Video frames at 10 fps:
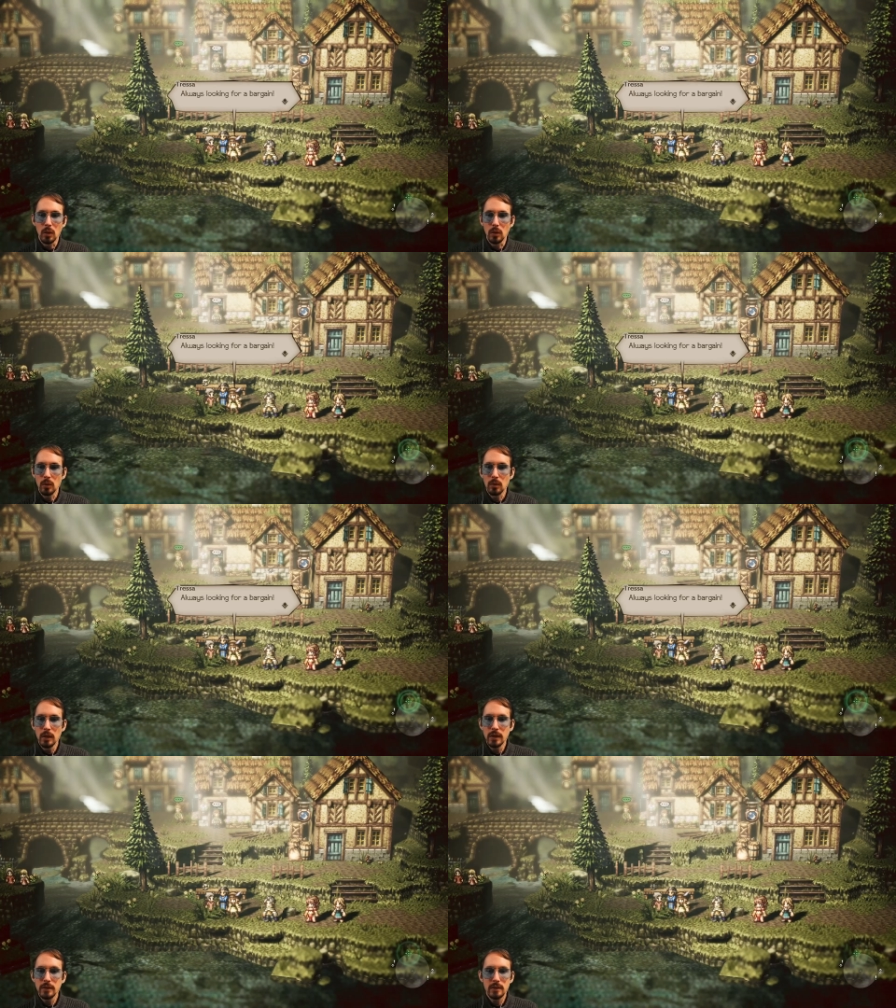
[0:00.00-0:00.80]

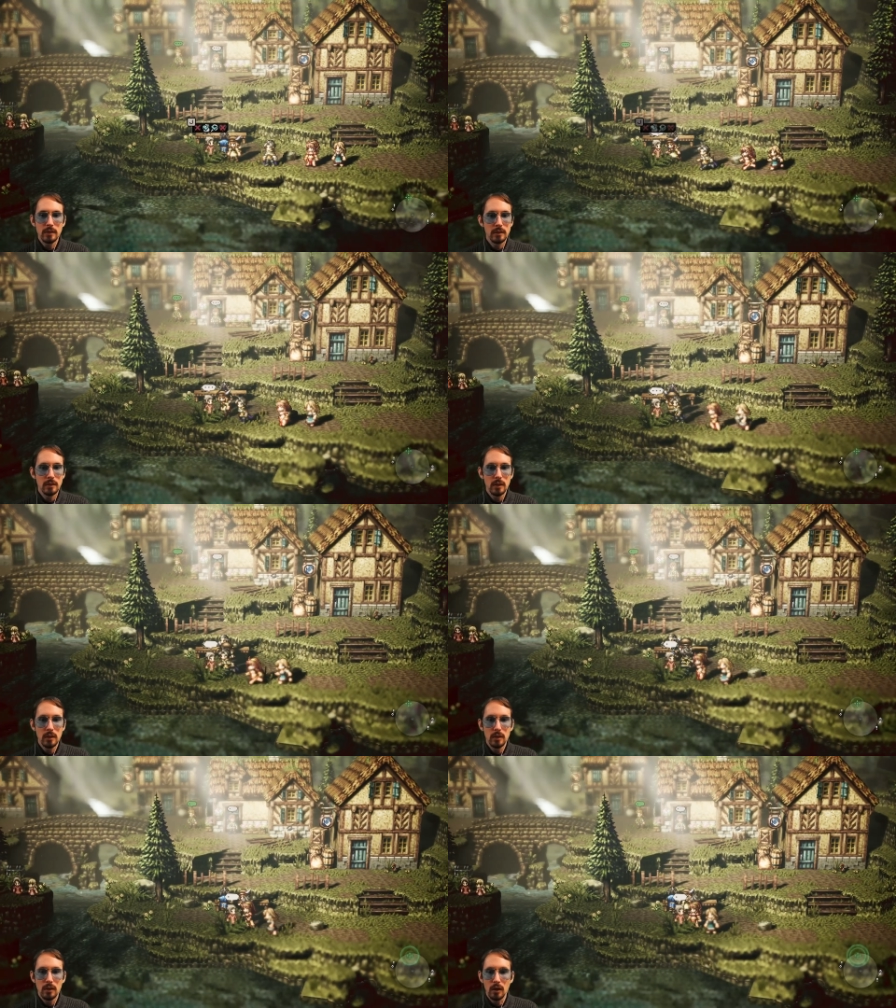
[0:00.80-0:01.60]
Alright.
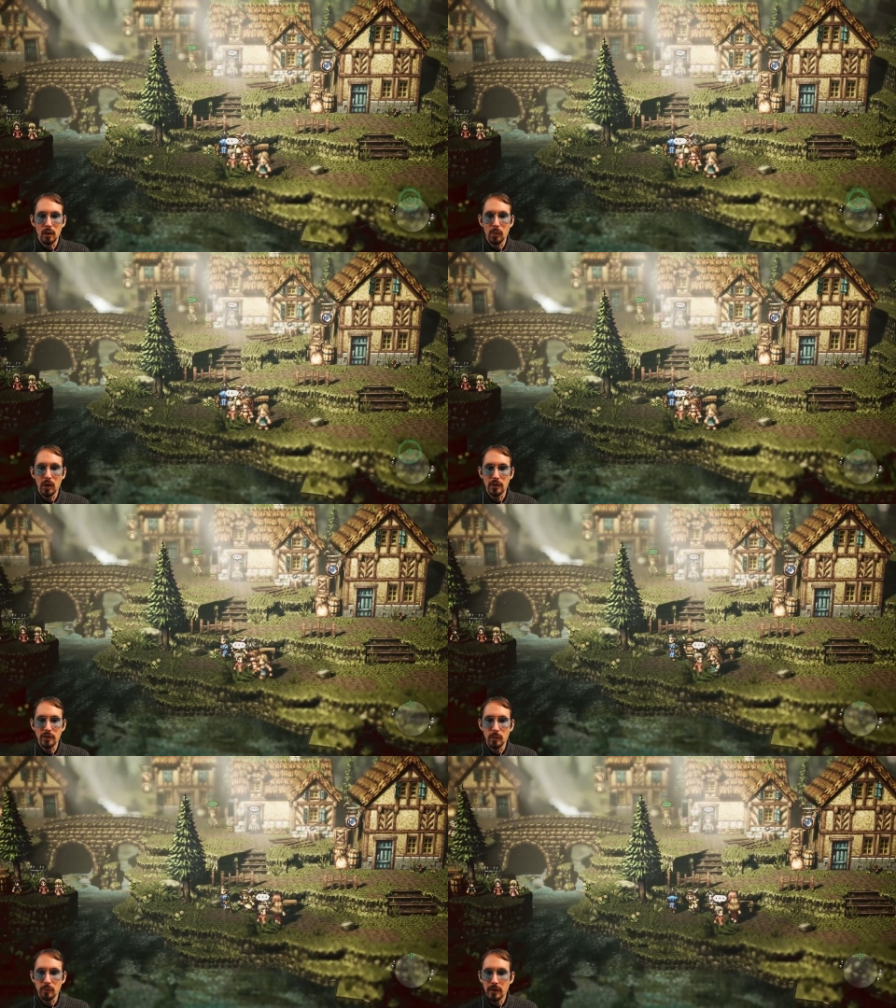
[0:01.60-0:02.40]
Our
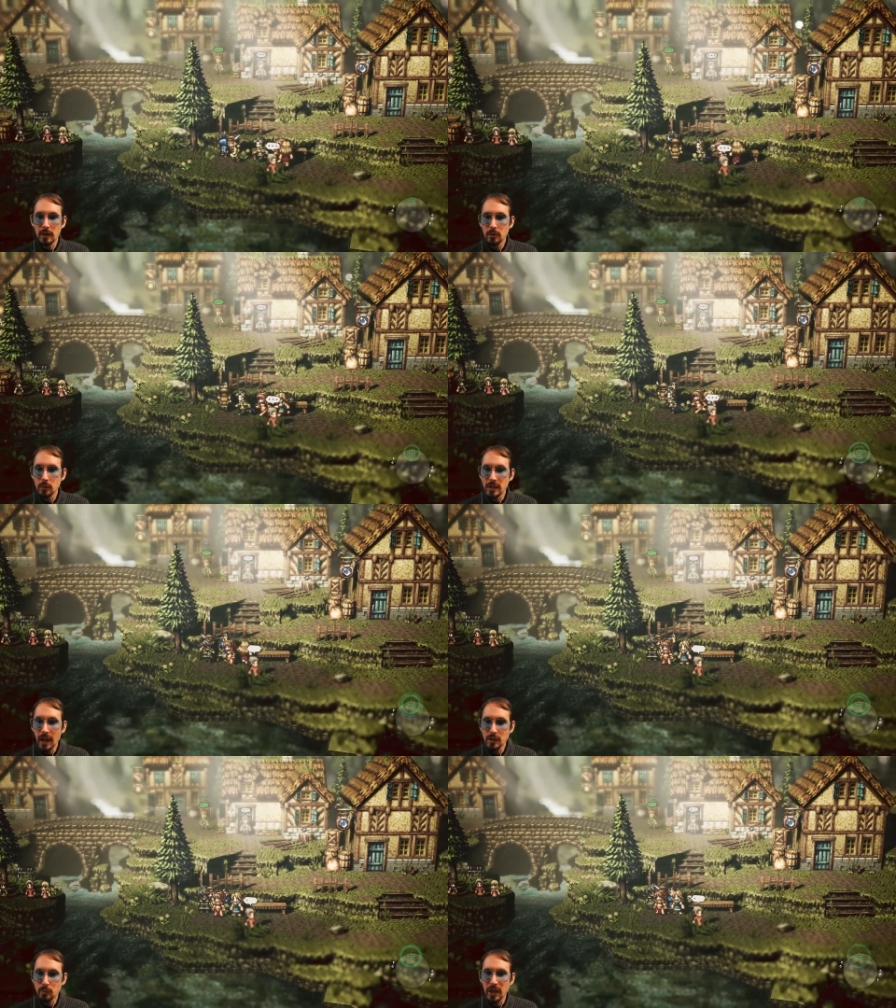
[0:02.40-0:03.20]
bargains have been found. We
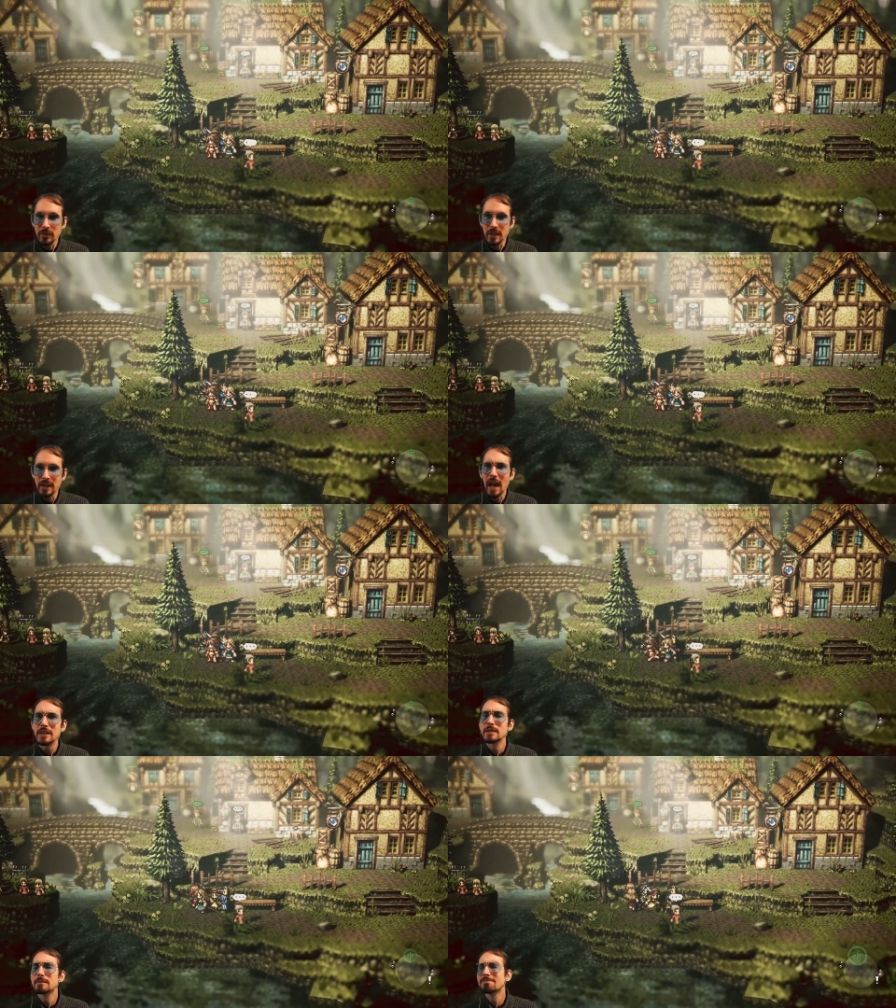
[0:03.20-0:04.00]
can't pet the
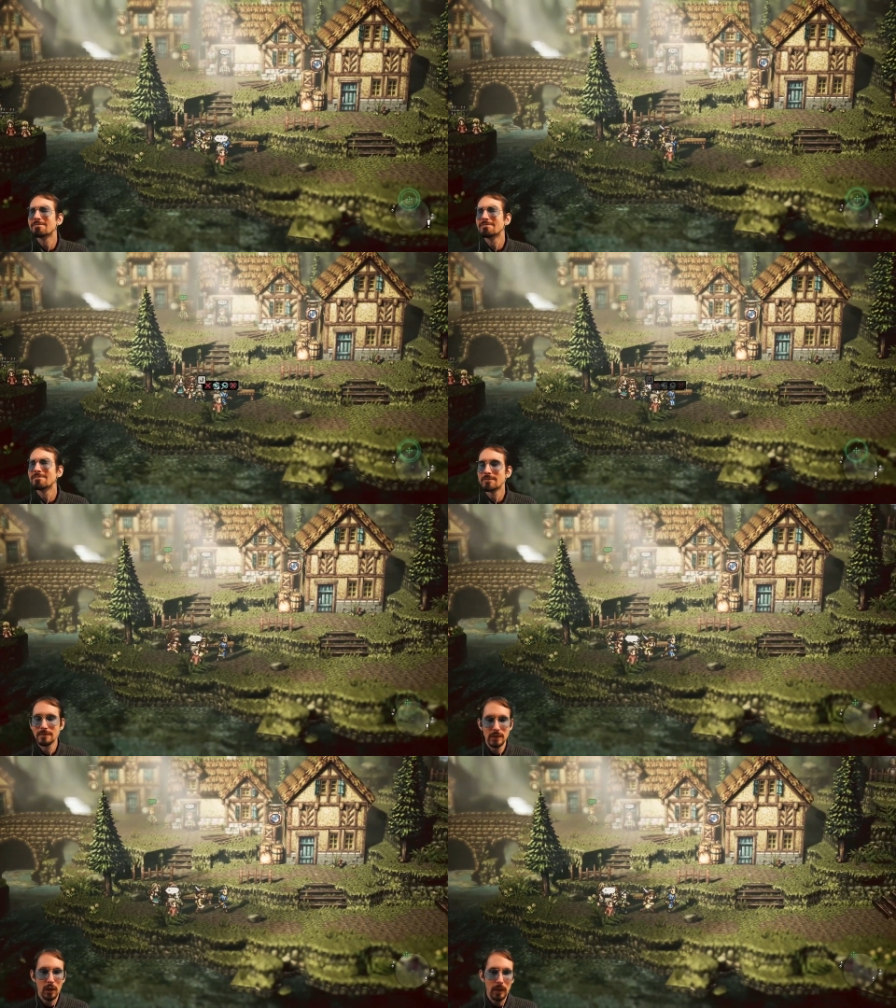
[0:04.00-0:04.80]
cat.
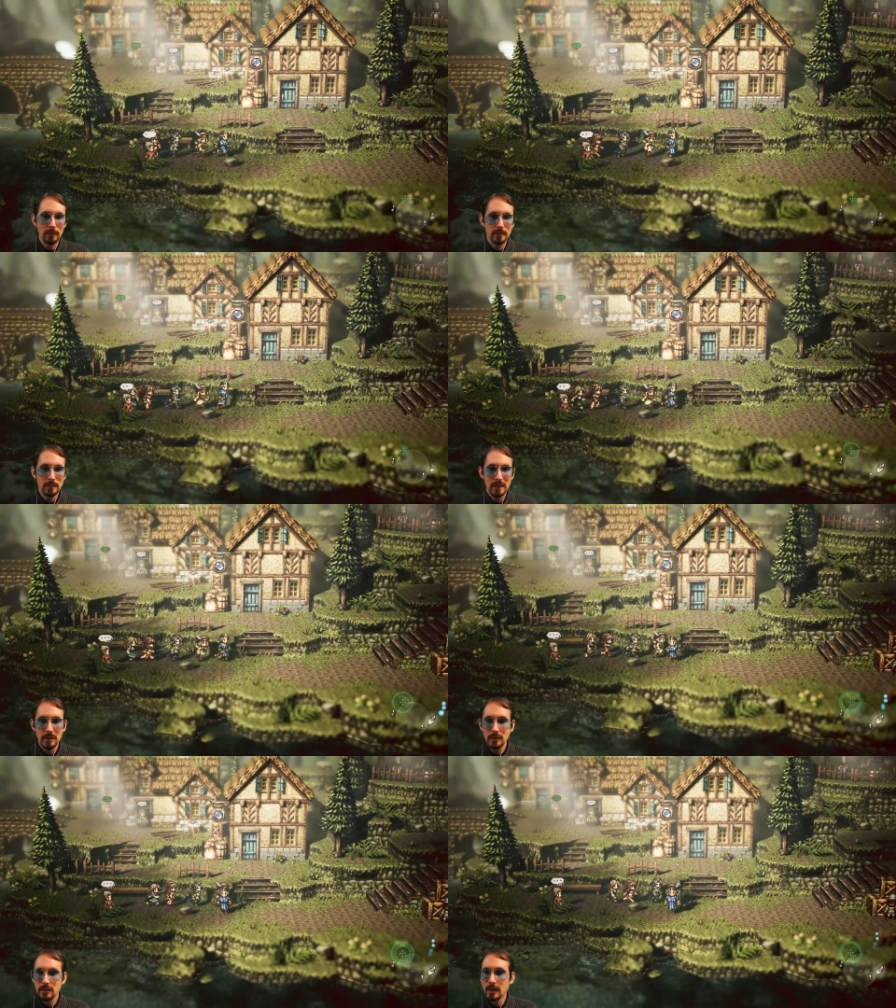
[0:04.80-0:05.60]
Oh well.
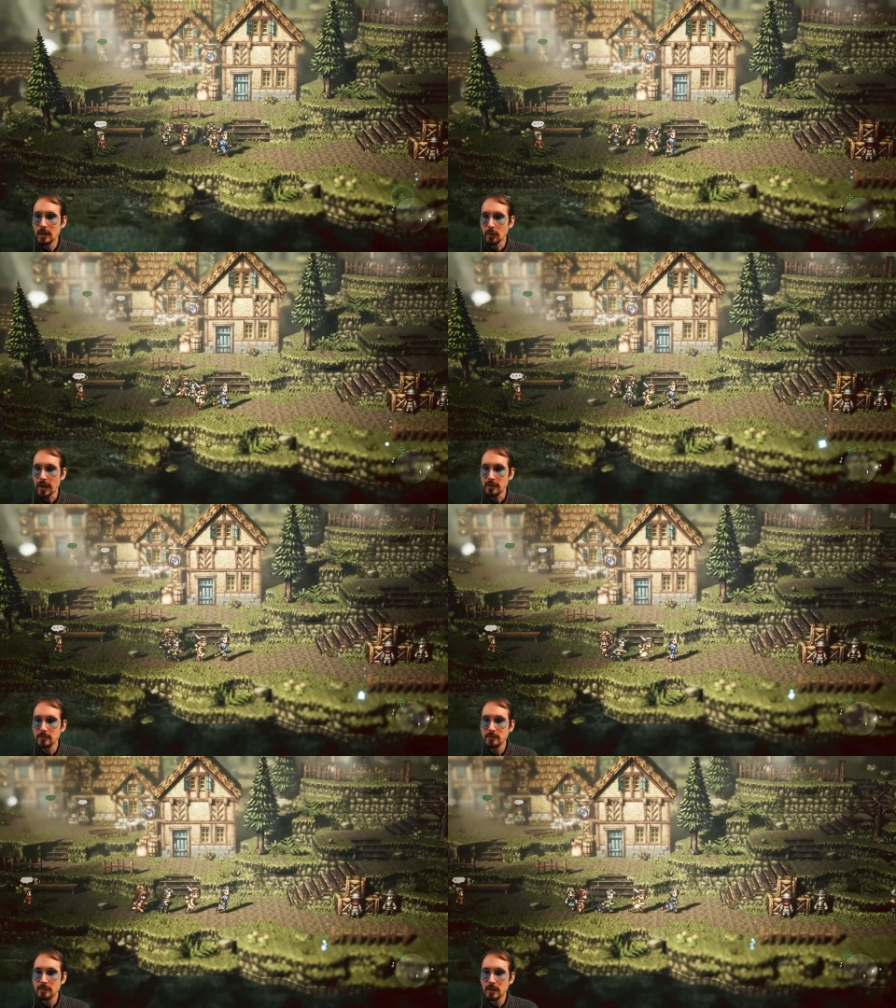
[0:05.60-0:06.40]
Hello, cat.